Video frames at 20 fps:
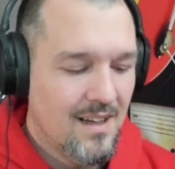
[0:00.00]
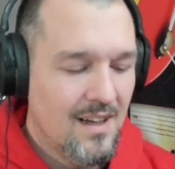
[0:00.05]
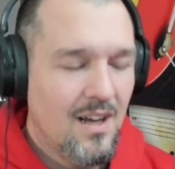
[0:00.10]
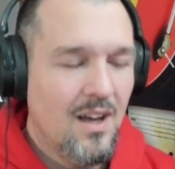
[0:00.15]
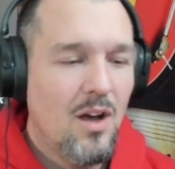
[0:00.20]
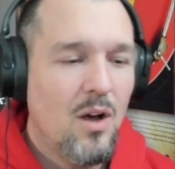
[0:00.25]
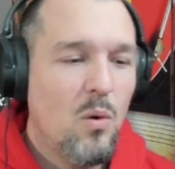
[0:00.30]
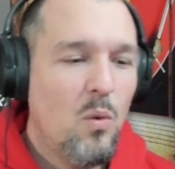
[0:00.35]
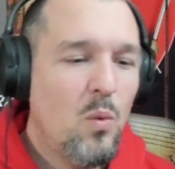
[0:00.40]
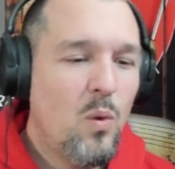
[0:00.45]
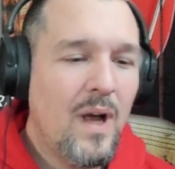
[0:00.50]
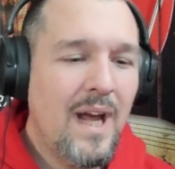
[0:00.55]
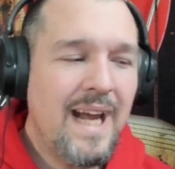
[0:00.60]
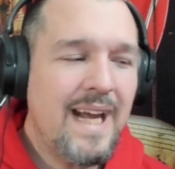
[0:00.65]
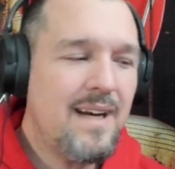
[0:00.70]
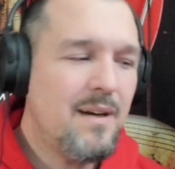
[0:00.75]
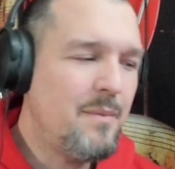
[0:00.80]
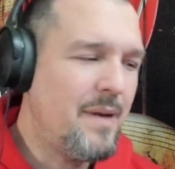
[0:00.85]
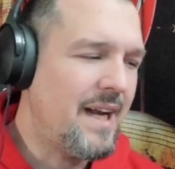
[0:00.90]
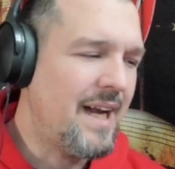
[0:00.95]
Wait
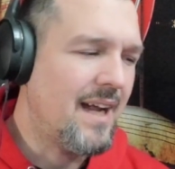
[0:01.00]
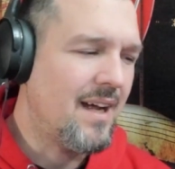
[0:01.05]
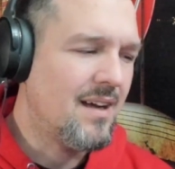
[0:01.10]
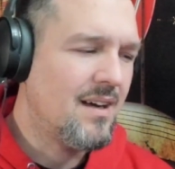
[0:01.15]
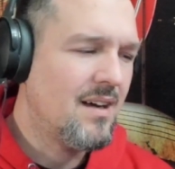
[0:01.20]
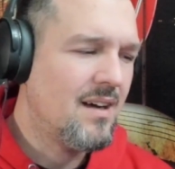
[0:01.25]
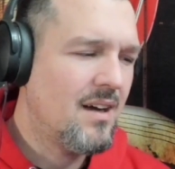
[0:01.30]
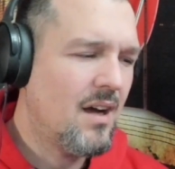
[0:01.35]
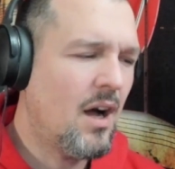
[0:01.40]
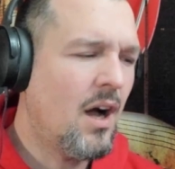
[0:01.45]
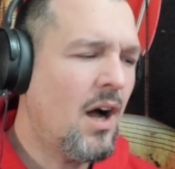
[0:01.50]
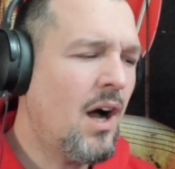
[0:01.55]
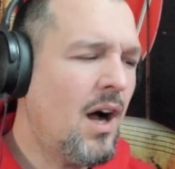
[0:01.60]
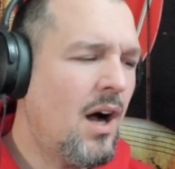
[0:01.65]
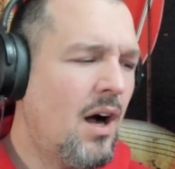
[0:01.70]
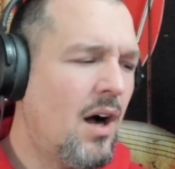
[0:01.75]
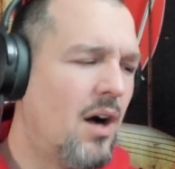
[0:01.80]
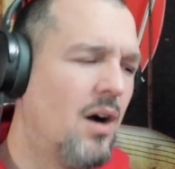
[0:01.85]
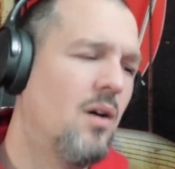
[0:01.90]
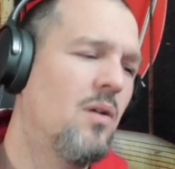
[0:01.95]
a minute.
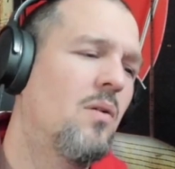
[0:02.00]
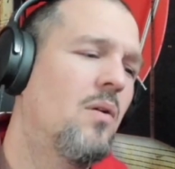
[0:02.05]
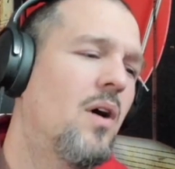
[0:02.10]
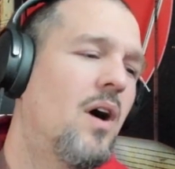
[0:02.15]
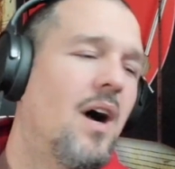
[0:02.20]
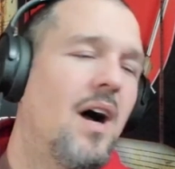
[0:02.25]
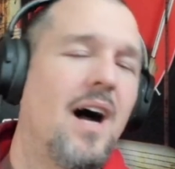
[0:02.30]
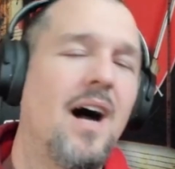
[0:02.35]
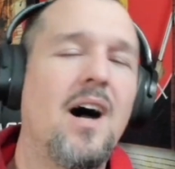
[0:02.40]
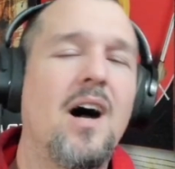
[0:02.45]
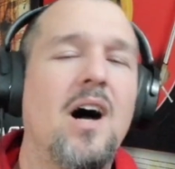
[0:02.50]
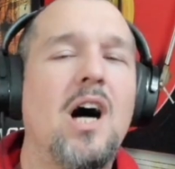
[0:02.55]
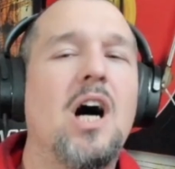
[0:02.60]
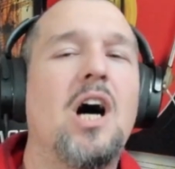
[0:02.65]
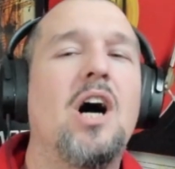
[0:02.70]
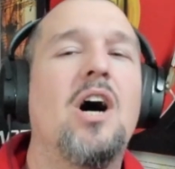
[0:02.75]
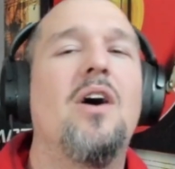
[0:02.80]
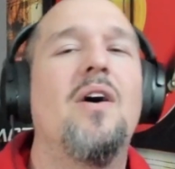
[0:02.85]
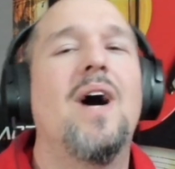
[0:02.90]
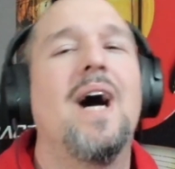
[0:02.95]
Oh.
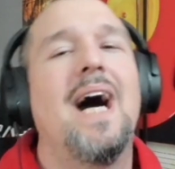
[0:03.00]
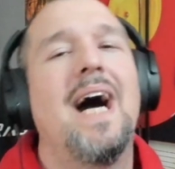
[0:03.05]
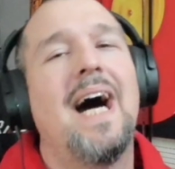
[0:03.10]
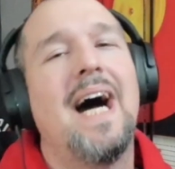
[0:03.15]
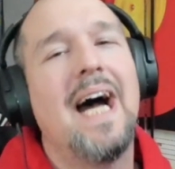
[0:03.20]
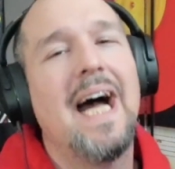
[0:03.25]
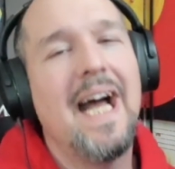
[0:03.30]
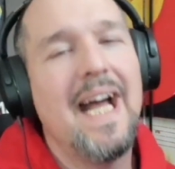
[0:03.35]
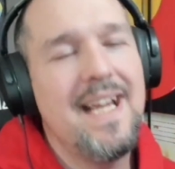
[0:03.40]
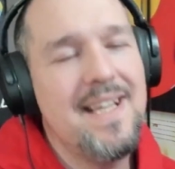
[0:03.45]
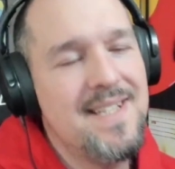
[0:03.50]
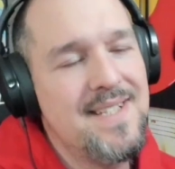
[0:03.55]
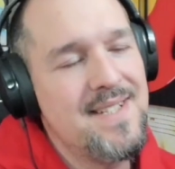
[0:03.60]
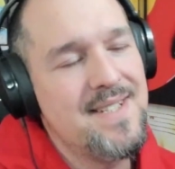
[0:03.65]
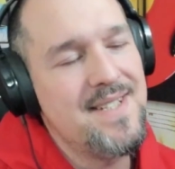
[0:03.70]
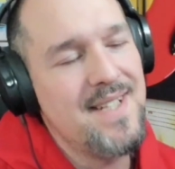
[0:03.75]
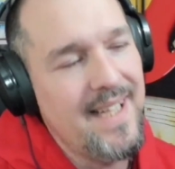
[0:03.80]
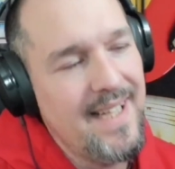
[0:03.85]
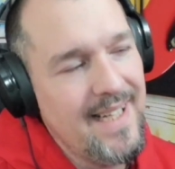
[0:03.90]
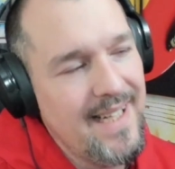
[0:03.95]
Oh, I
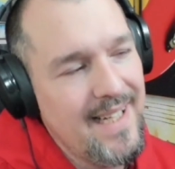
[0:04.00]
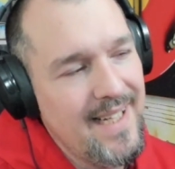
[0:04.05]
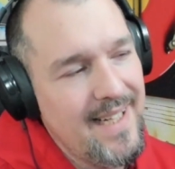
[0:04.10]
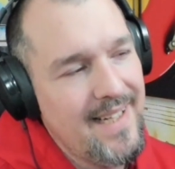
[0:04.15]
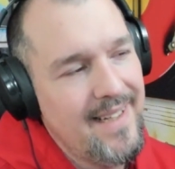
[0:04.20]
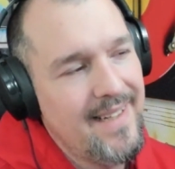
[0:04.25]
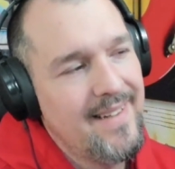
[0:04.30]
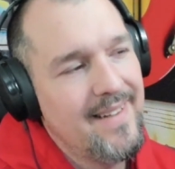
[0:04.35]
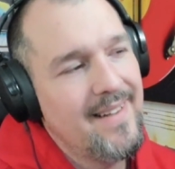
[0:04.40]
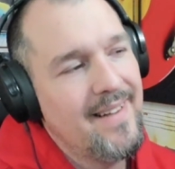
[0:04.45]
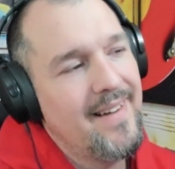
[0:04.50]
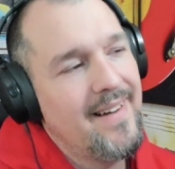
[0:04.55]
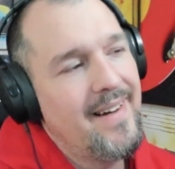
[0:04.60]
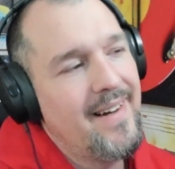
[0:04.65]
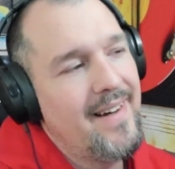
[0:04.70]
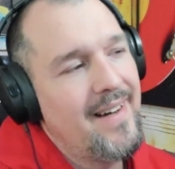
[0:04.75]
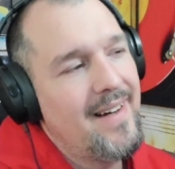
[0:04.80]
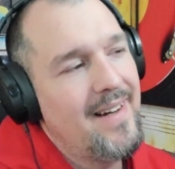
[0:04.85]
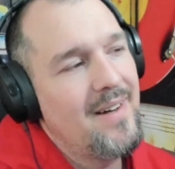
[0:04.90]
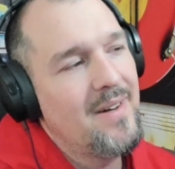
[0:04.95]
see.
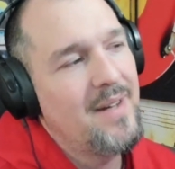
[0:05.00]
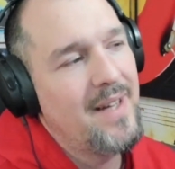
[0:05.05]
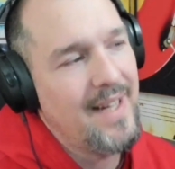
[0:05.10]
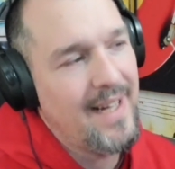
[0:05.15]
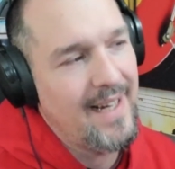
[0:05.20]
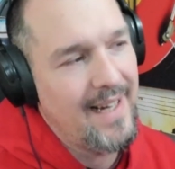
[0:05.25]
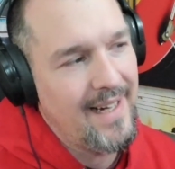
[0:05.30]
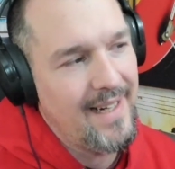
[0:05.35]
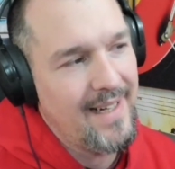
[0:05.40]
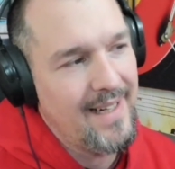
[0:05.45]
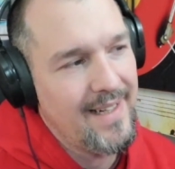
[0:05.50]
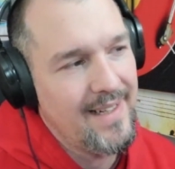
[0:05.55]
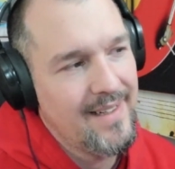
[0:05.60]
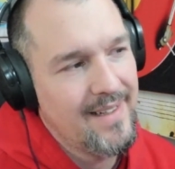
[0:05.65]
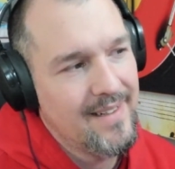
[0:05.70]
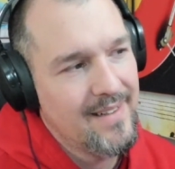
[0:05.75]
Okay.